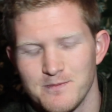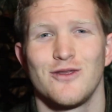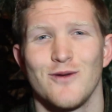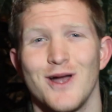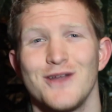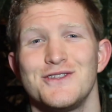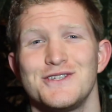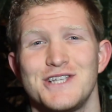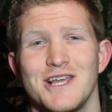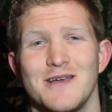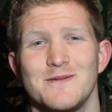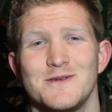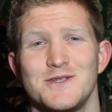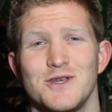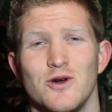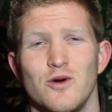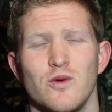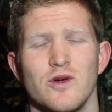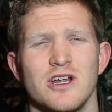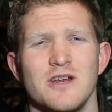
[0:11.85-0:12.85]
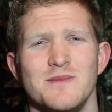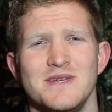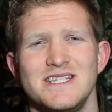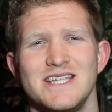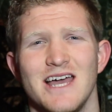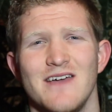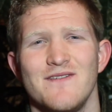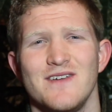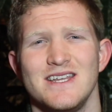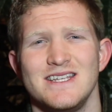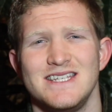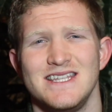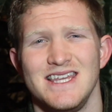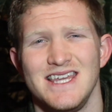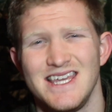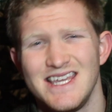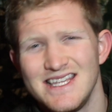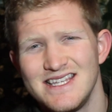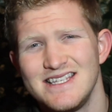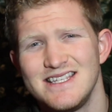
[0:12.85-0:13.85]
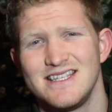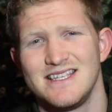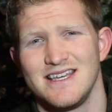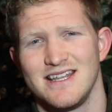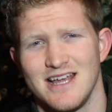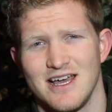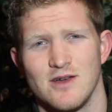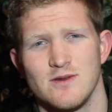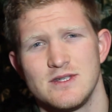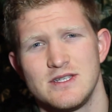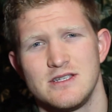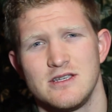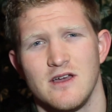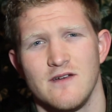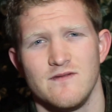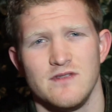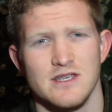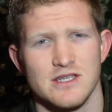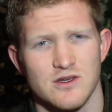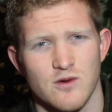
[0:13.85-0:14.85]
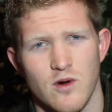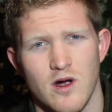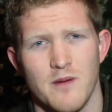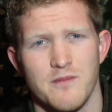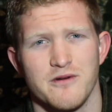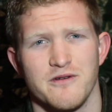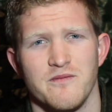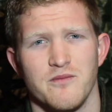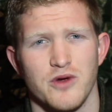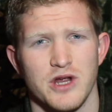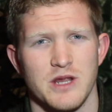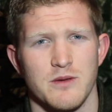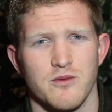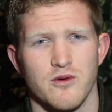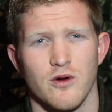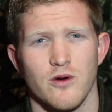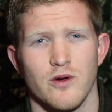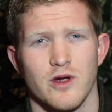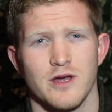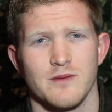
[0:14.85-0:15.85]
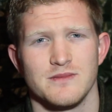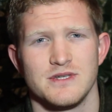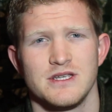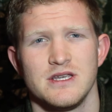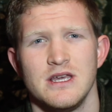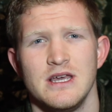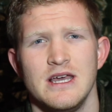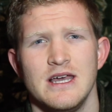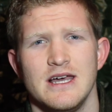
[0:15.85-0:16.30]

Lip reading: Throughout this episode we're going to be diving into the ins and outs of these cooperative breeding programs